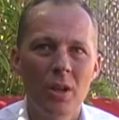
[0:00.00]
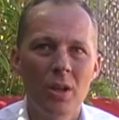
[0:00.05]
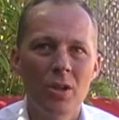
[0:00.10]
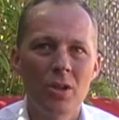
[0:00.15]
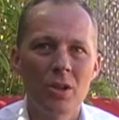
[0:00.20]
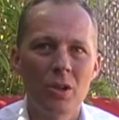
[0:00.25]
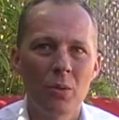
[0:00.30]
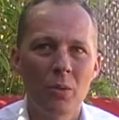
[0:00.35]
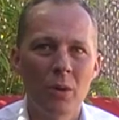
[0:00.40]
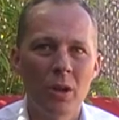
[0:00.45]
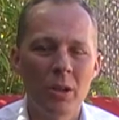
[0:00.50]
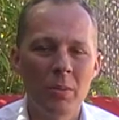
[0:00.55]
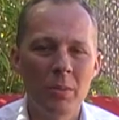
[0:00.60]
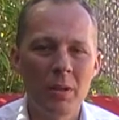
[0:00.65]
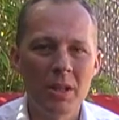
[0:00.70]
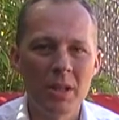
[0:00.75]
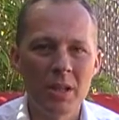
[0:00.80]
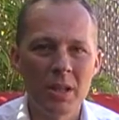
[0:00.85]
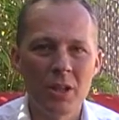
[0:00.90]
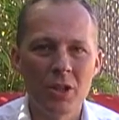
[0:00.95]
So we're going to
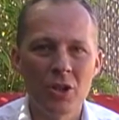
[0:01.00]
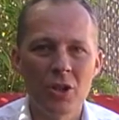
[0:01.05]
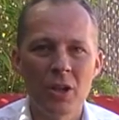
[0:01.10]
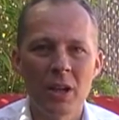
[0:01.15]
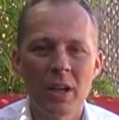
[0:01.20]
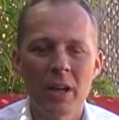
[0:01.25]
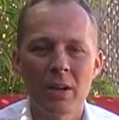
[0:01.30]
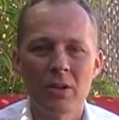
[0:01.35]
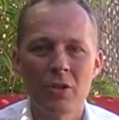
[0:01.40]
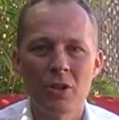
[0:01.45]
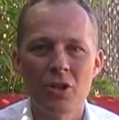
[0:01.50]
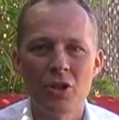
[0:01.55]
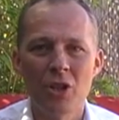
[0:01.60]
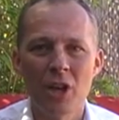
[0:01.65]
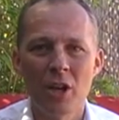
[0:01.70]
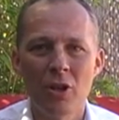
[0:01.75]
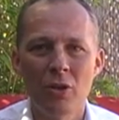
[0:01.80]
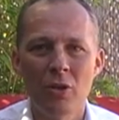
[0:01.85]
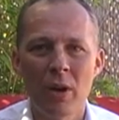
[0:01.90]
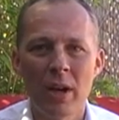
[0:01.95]
be teaching you how to
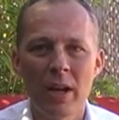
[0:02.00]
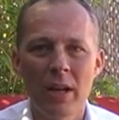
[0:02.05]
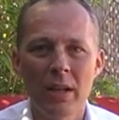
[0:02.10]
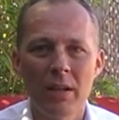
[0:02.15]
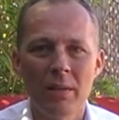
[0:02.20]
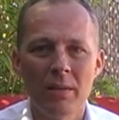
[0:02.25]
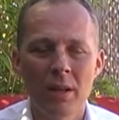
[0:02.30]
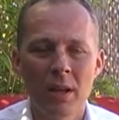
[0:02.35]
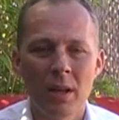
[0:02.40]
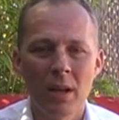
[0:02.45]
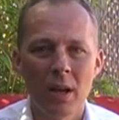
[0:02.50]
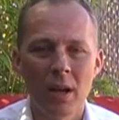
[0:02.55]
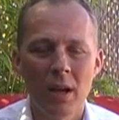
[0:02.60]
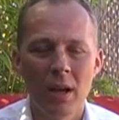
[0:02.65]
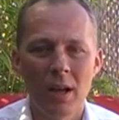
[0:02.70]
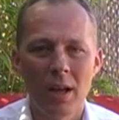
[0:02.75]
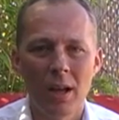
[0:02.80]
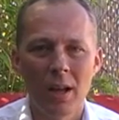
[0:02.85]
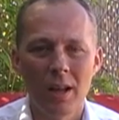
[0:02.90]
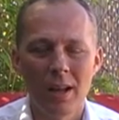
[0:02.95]
generate
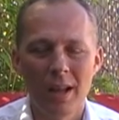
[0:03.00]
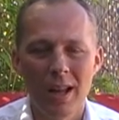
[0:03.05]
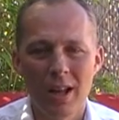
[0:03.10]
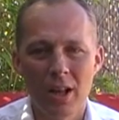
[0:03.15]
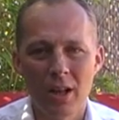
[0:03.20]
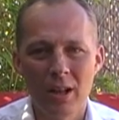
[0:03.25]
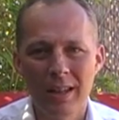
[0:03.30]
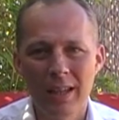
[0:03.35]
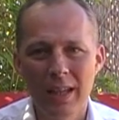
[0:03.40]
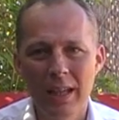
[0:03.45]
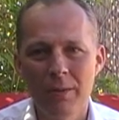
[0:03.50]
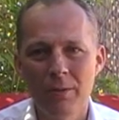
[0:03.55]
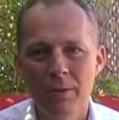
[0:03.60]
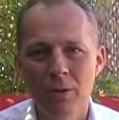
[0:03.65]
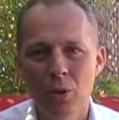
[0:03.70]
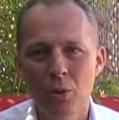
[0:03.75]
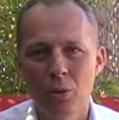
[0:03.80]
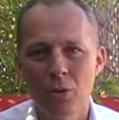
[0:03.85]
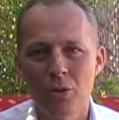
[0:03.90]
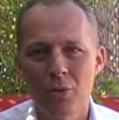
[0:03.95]
a lead
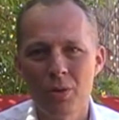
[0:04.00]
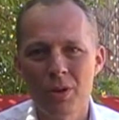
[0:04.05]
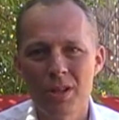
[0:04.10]
flow